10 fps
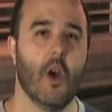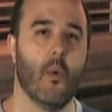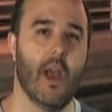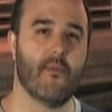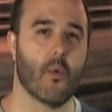
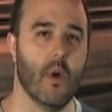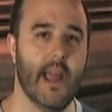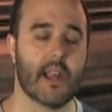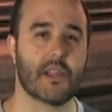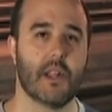We have
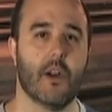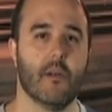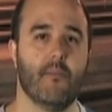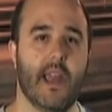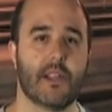rakes in our
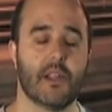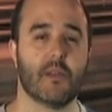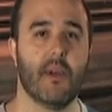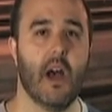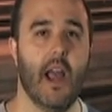basins
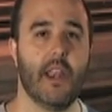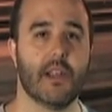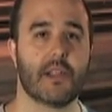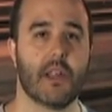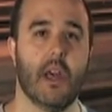behind us